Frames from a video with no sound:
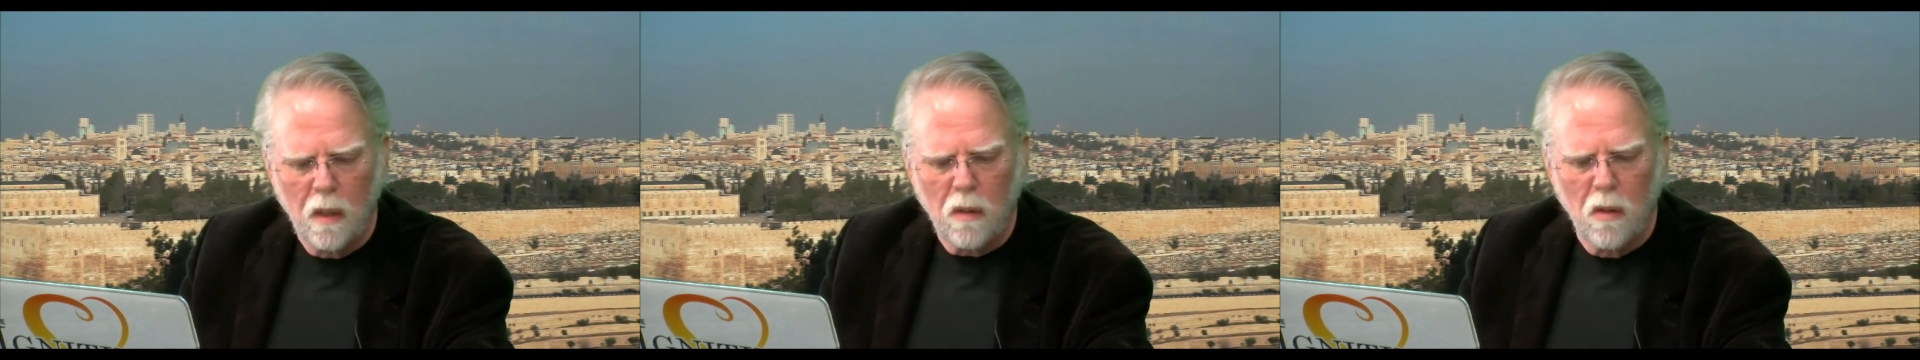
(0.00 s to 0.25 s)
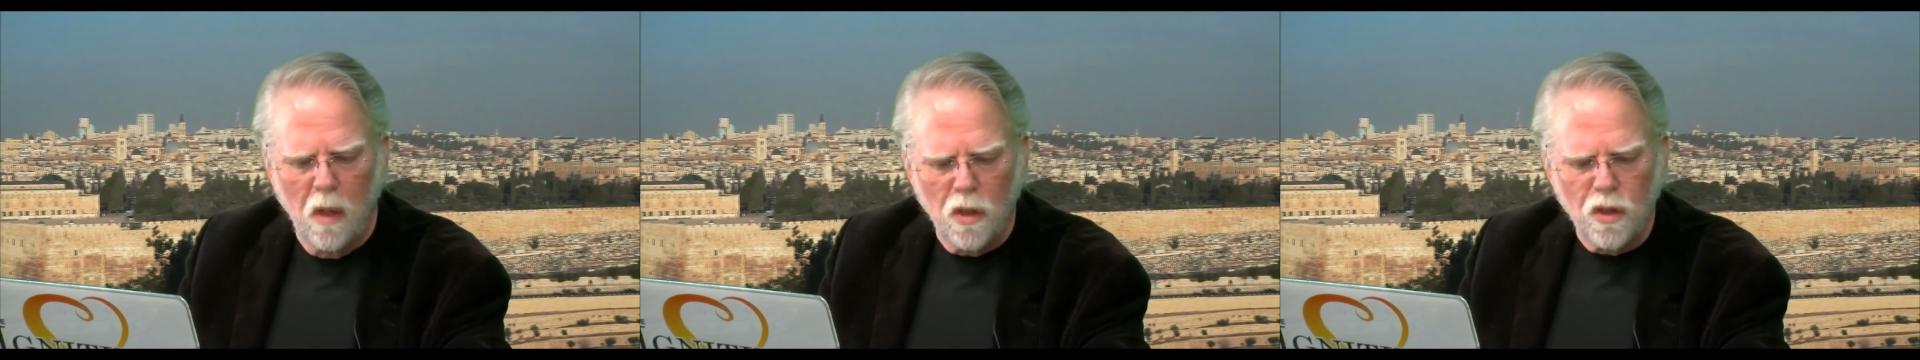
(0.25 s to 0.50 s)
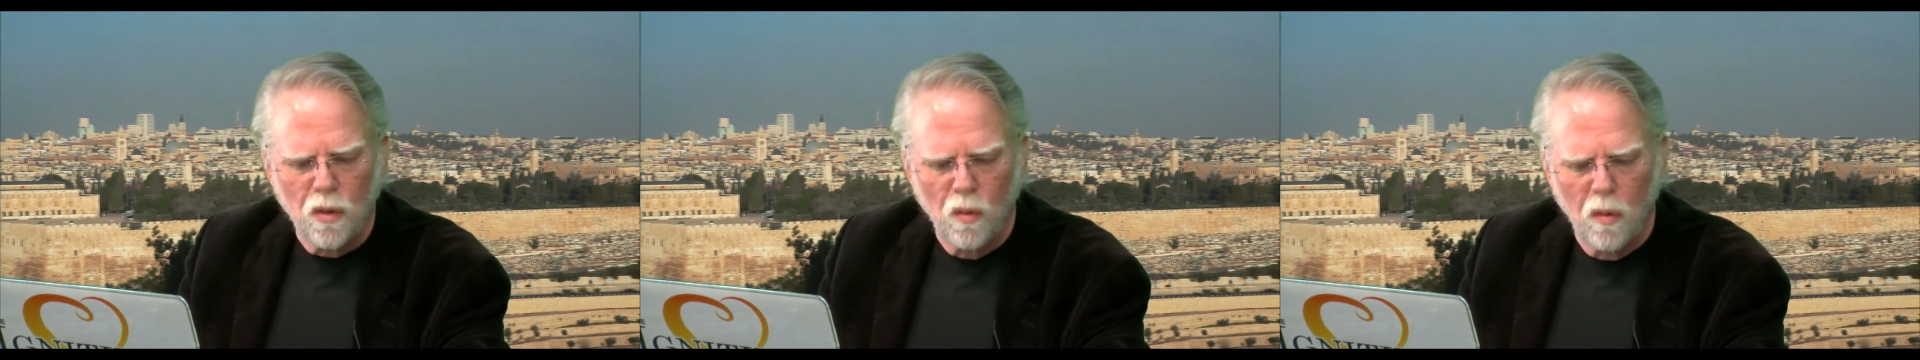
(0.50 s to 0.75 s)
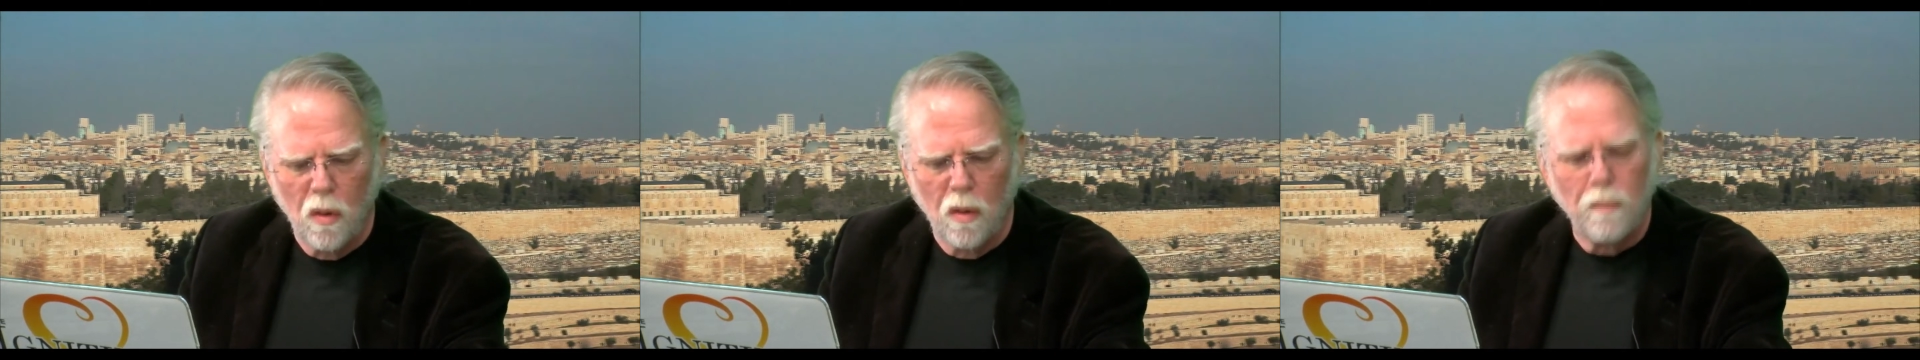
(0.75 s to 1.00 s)
across the
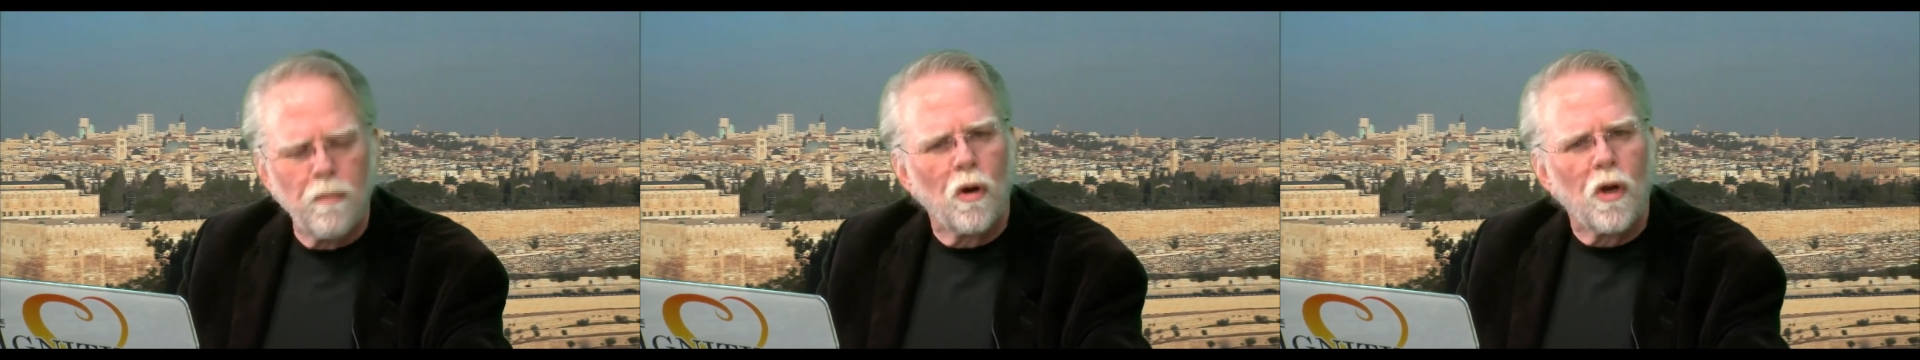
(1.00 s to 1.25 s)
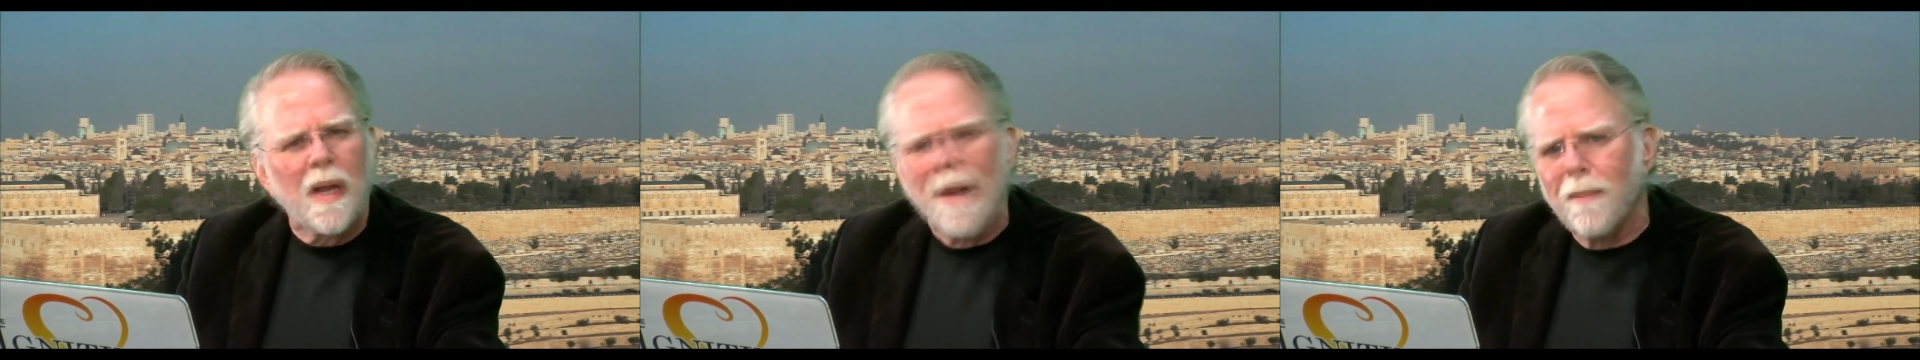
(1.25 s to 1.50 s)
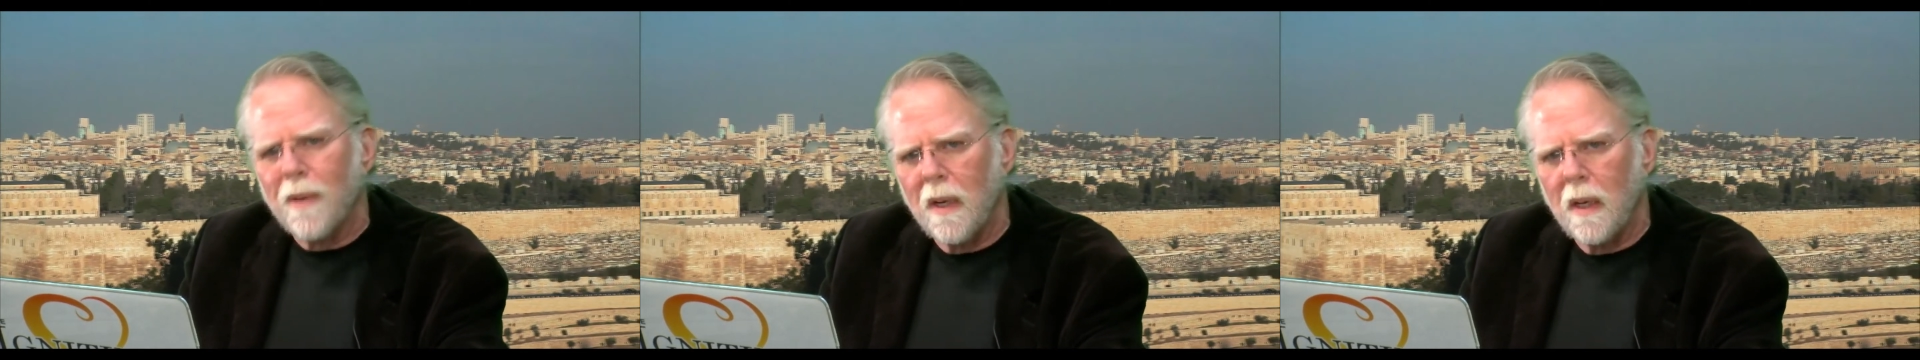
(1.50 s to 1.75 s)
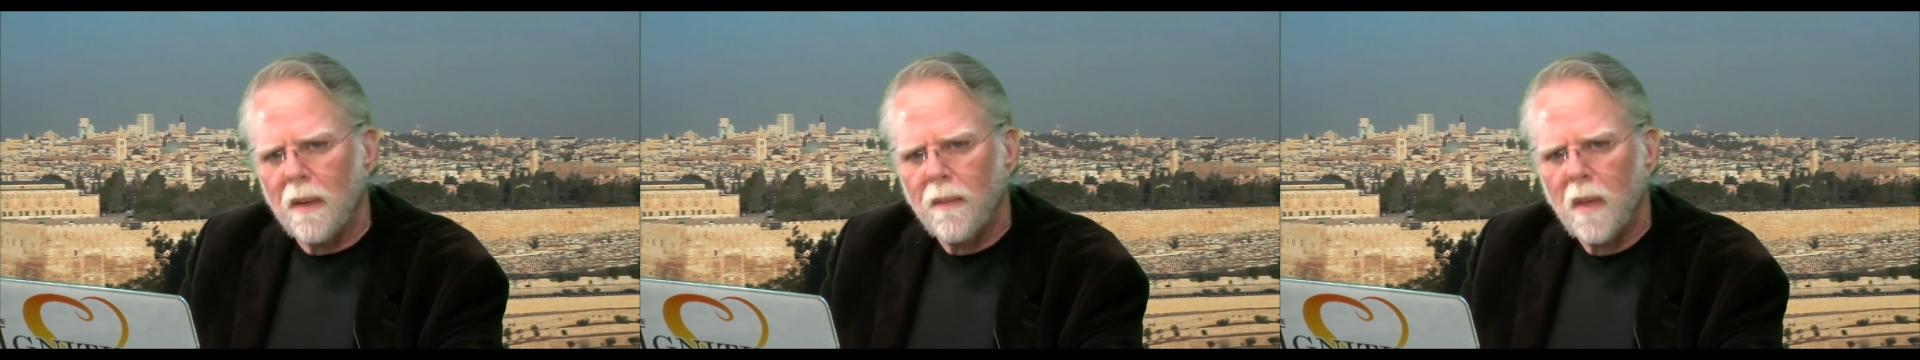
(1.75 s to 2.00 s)
world per
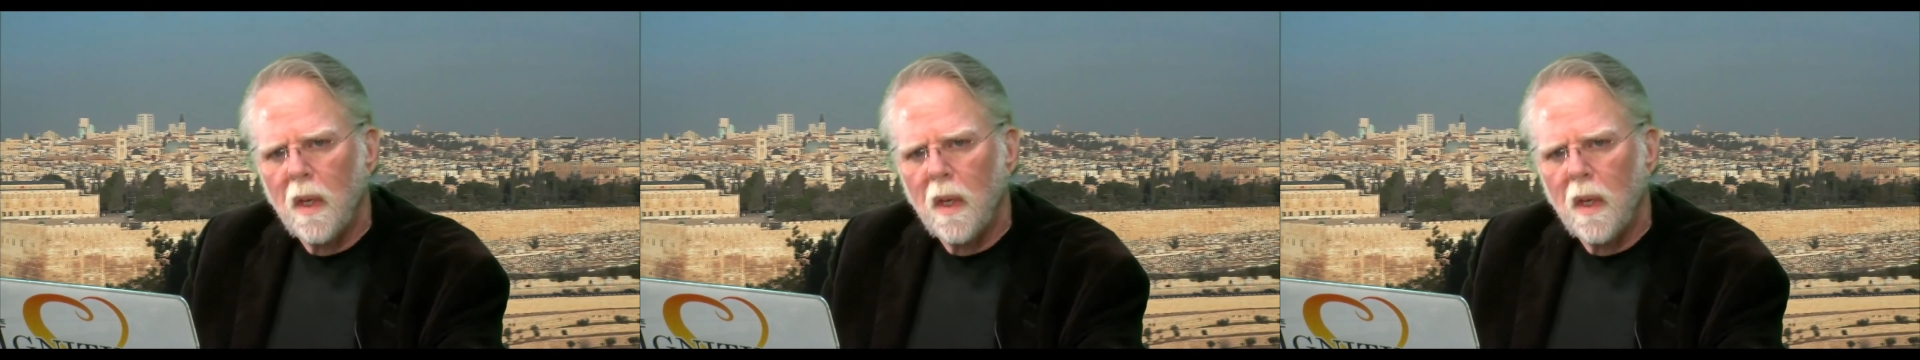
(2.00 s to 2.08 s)
capita,